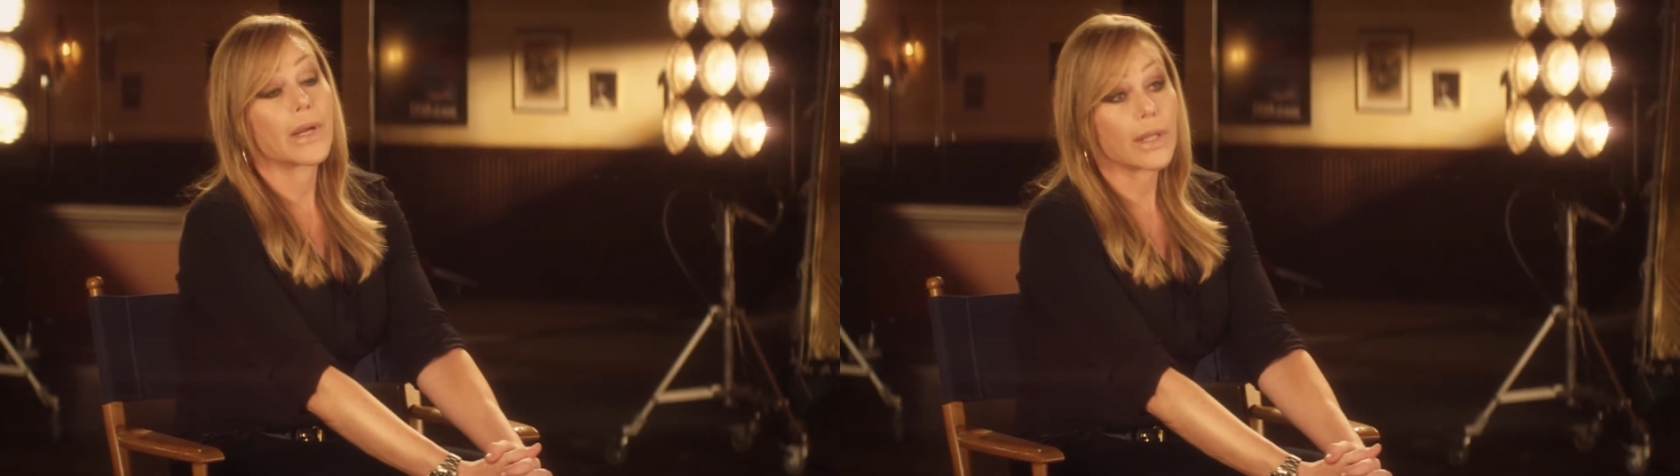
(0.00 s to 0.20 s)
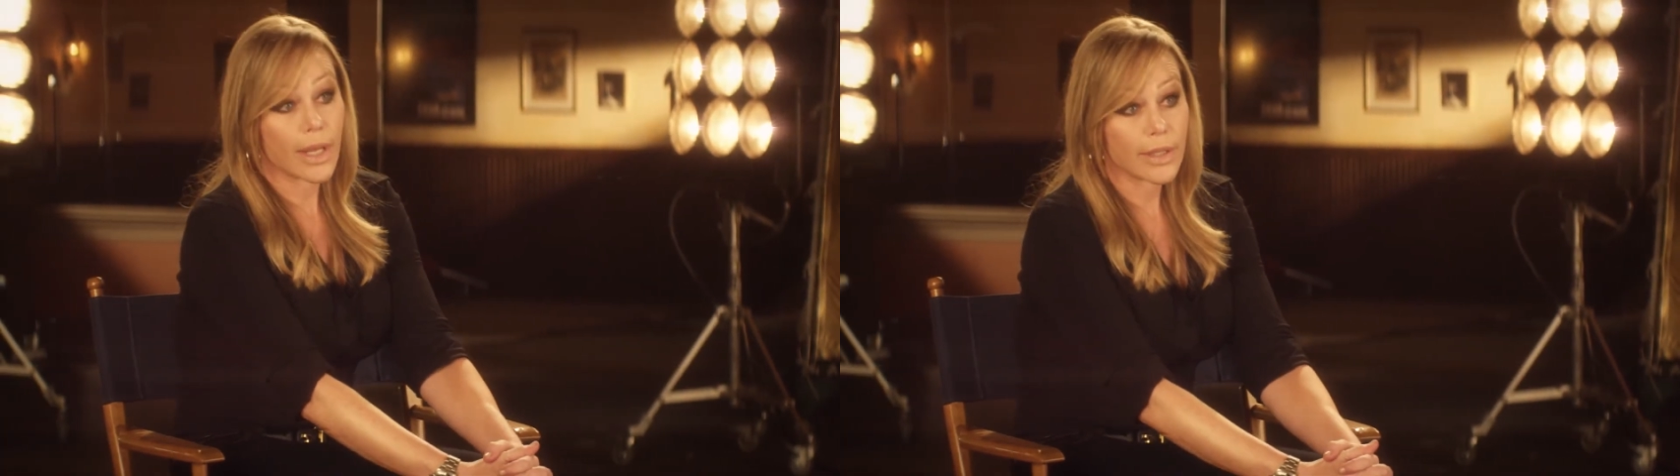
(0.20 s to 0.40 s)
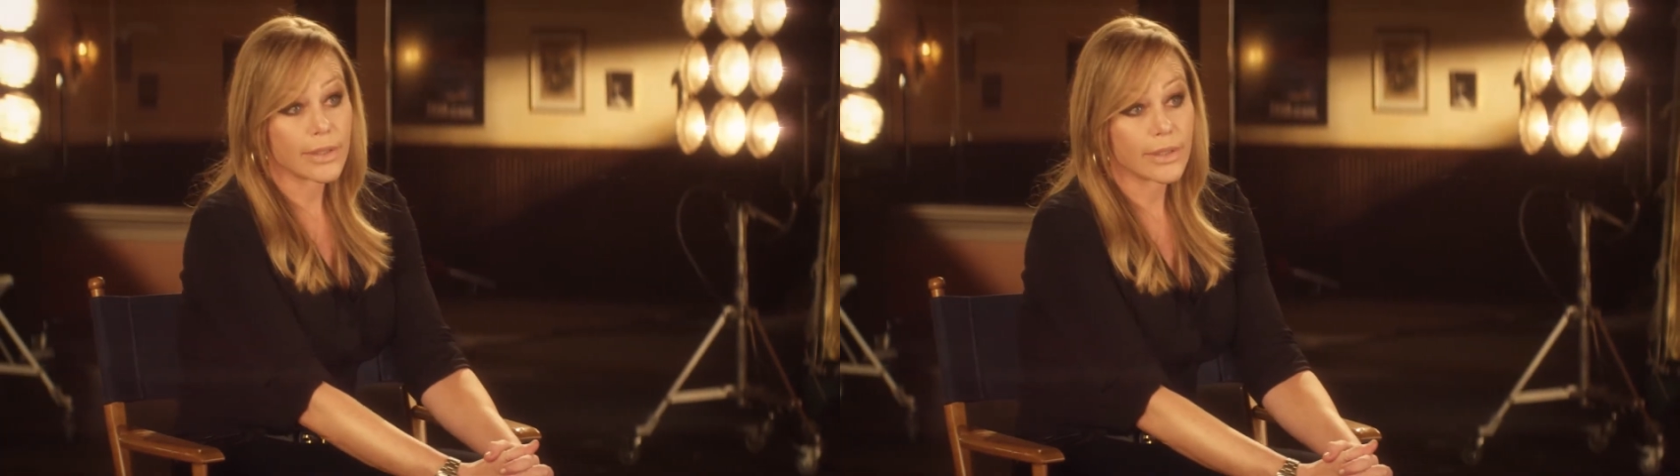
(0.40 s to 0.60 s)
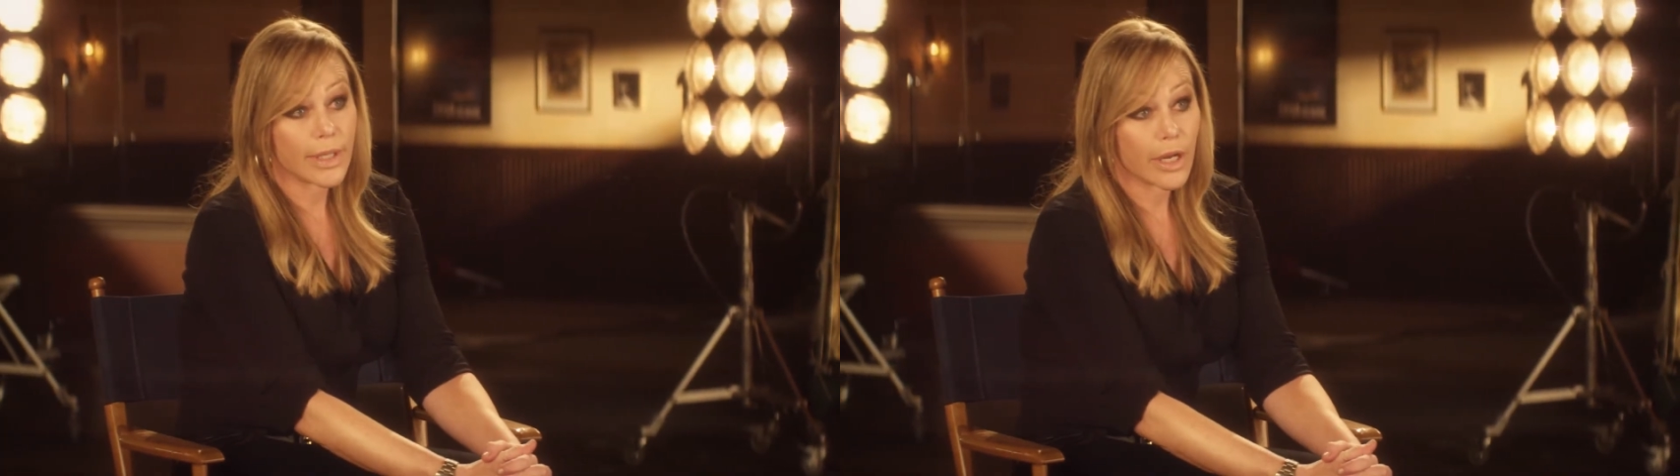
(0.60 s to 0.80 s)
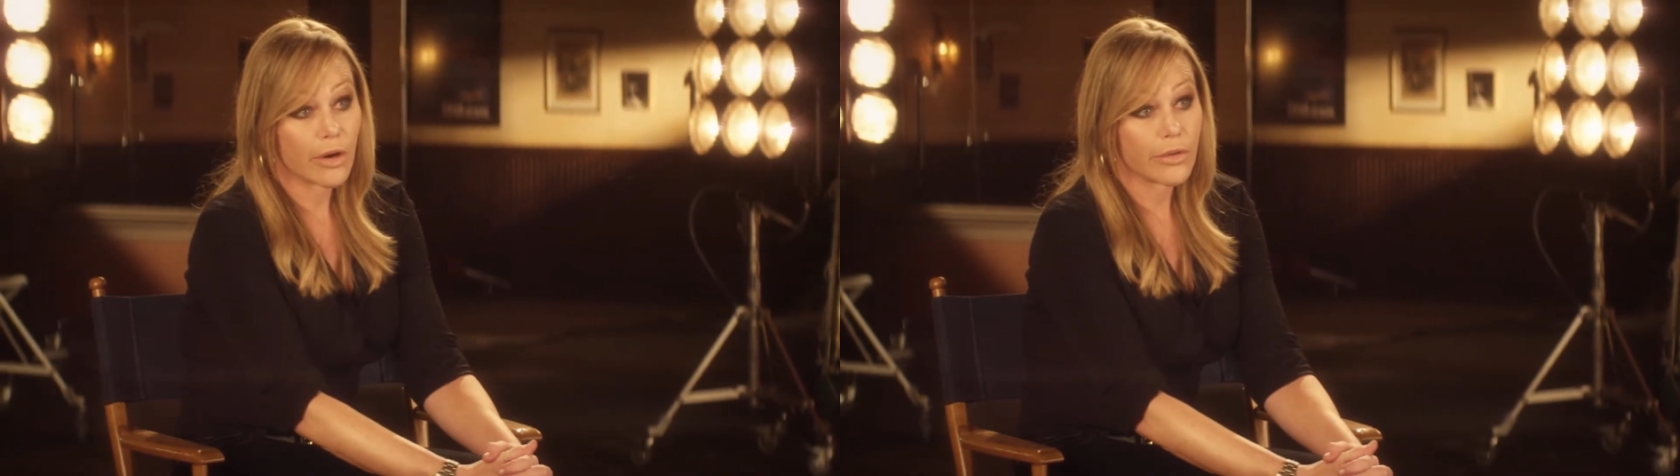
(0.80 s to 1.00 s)
my clients
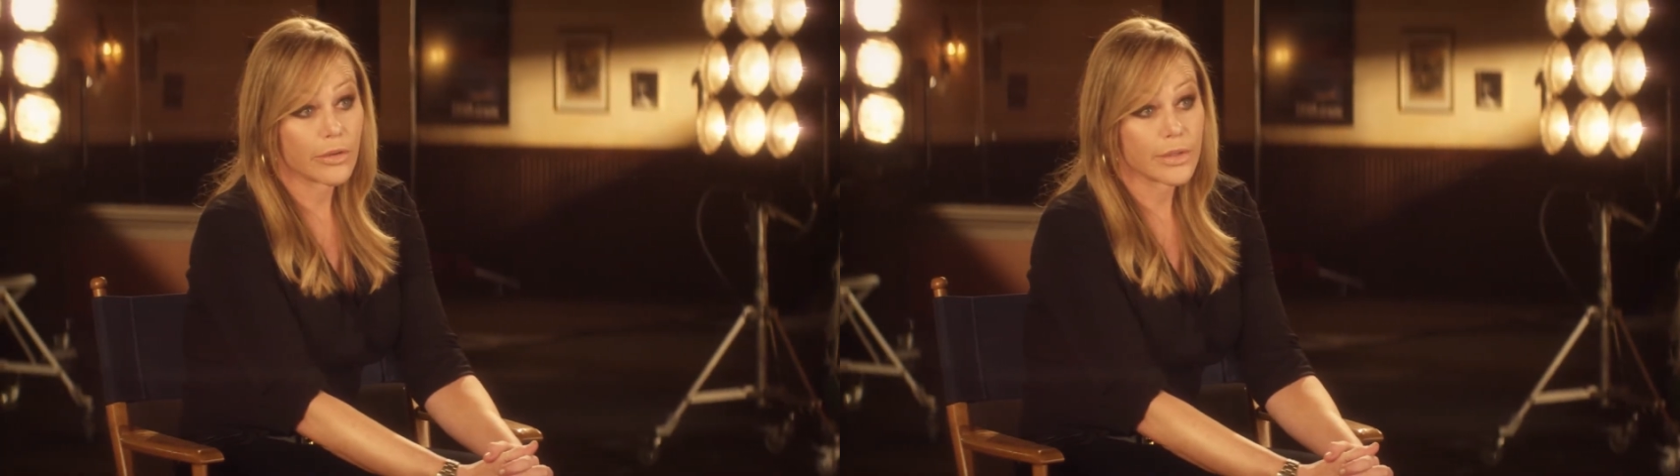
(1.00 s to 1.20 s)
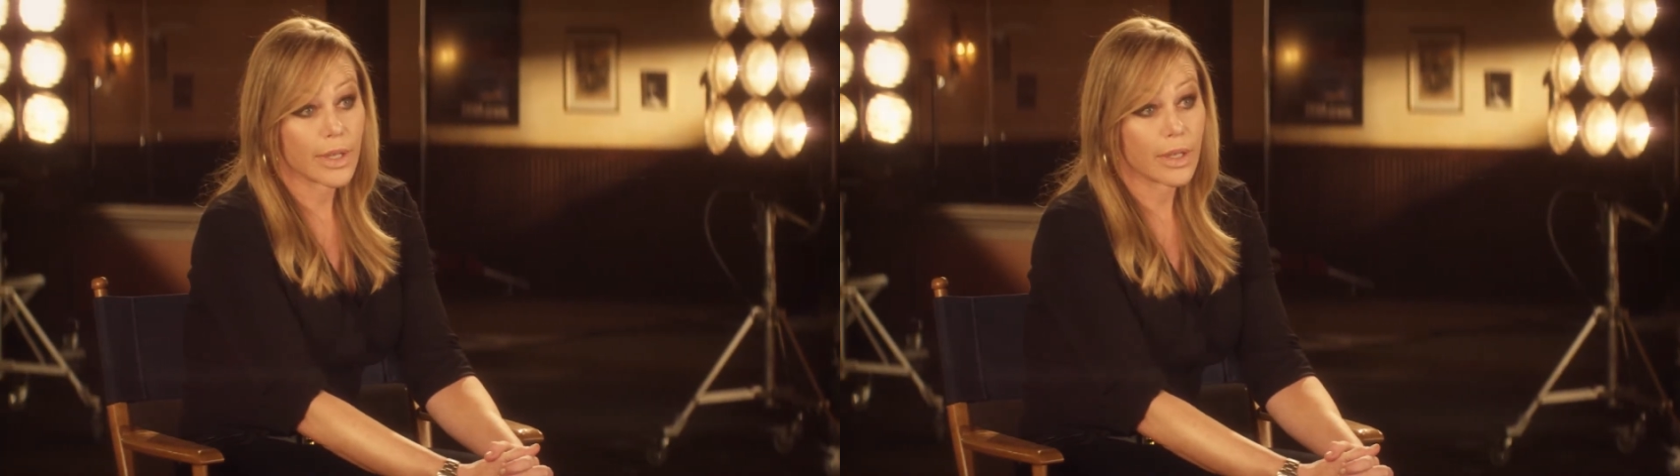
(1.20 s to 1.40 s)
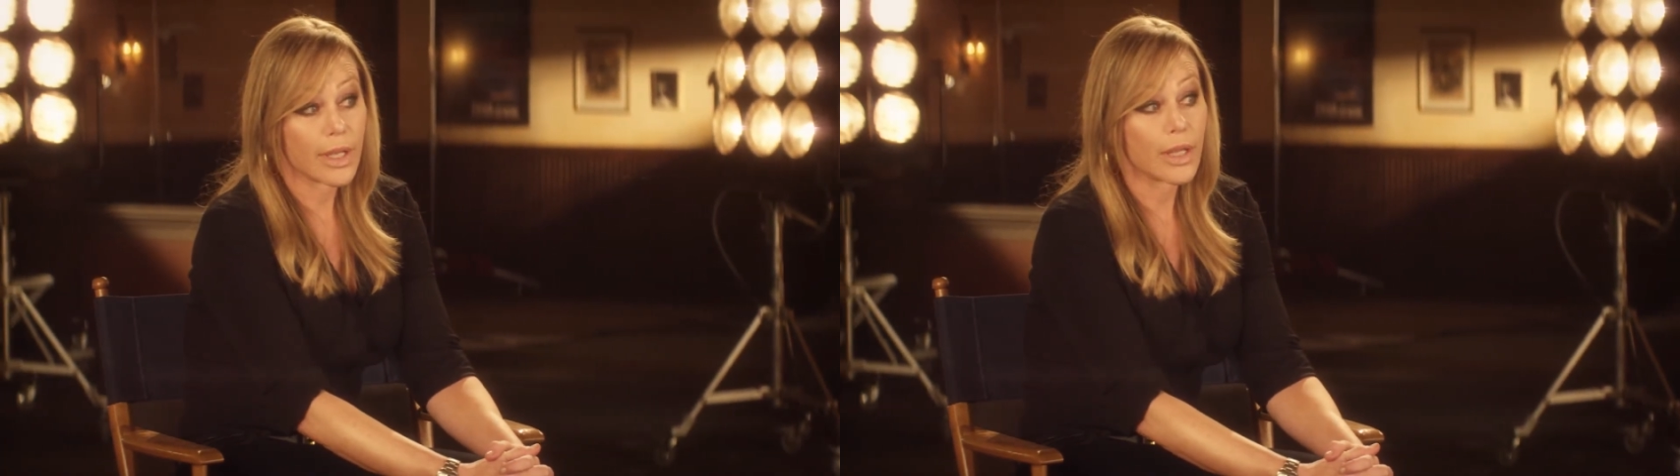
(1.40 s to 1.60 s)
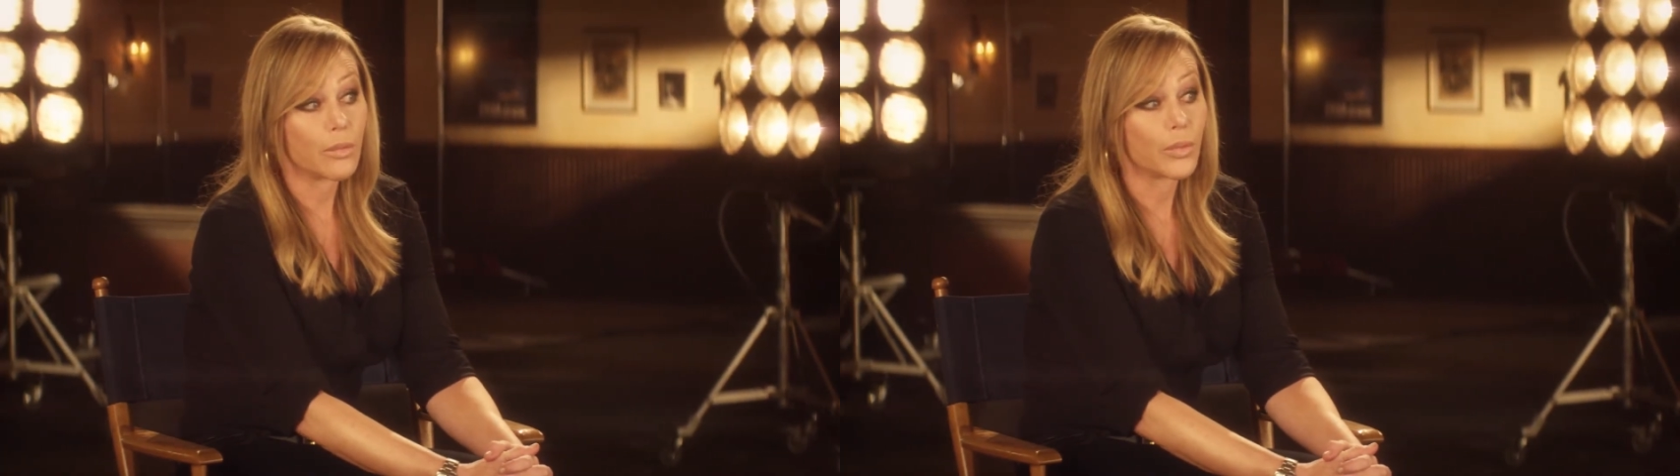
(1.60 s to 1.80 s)
to take care of their skin.